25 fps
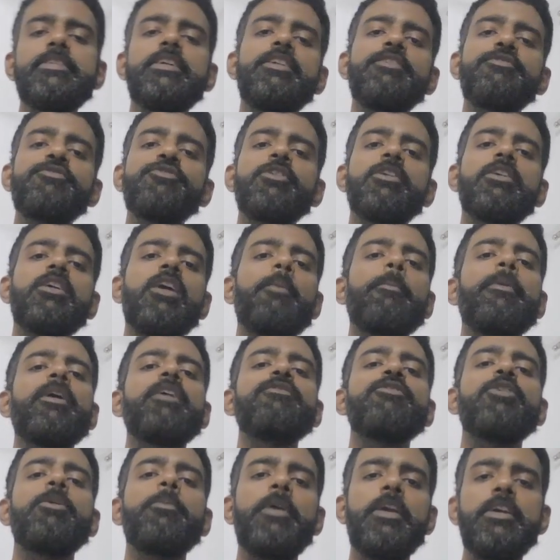and if you're coming
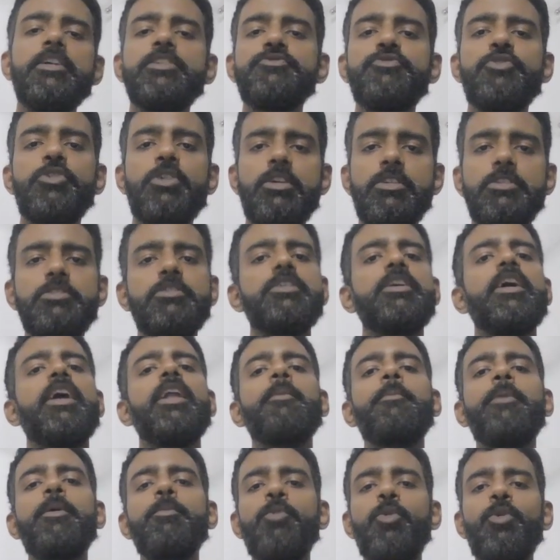from AS400,
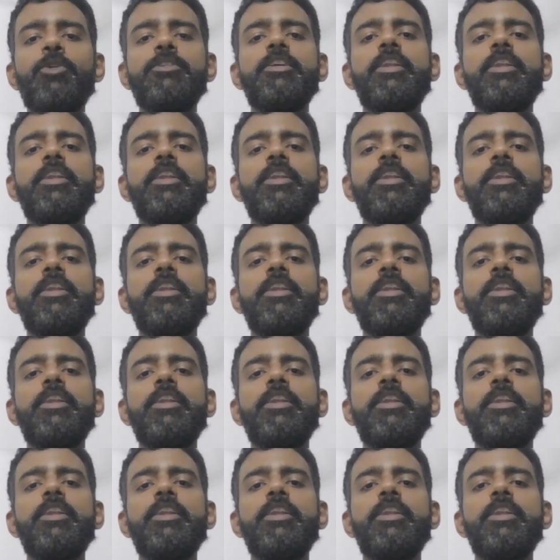I'll be more